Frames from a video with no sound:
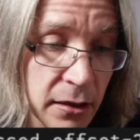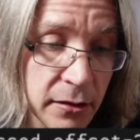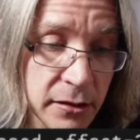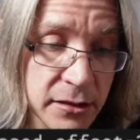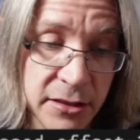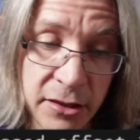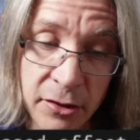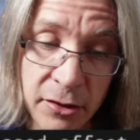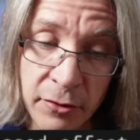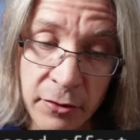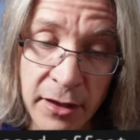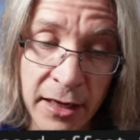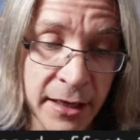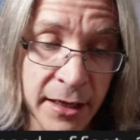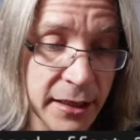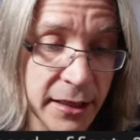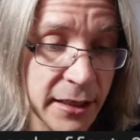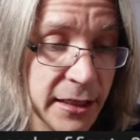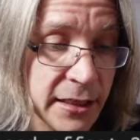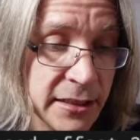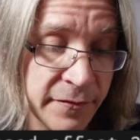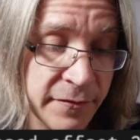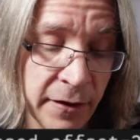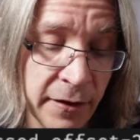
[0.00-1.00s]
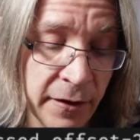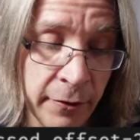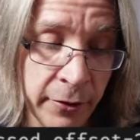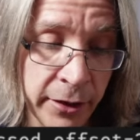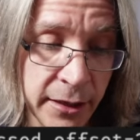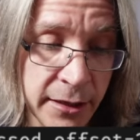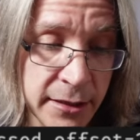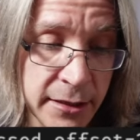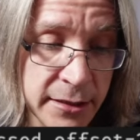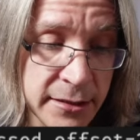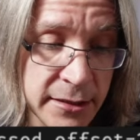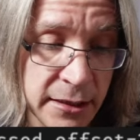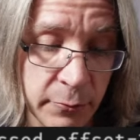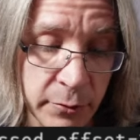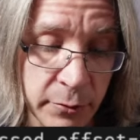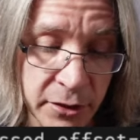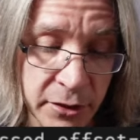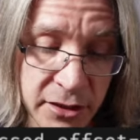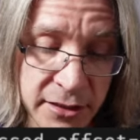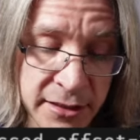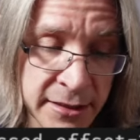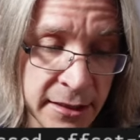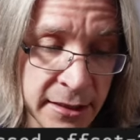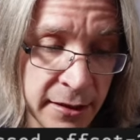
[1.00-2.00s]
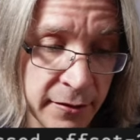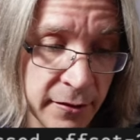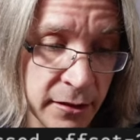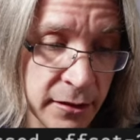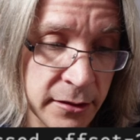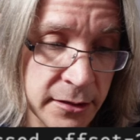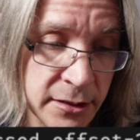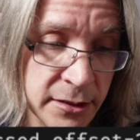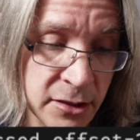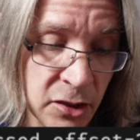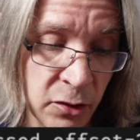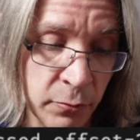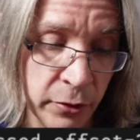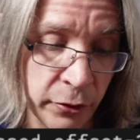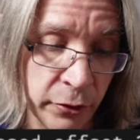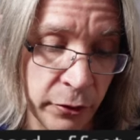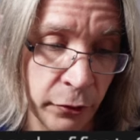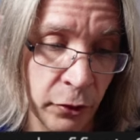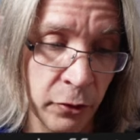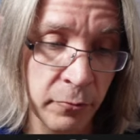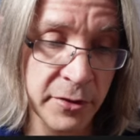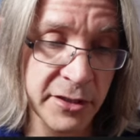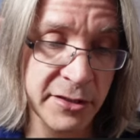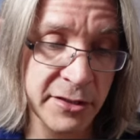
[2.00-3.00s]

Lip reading: To do that is very easy. We just set the consumer group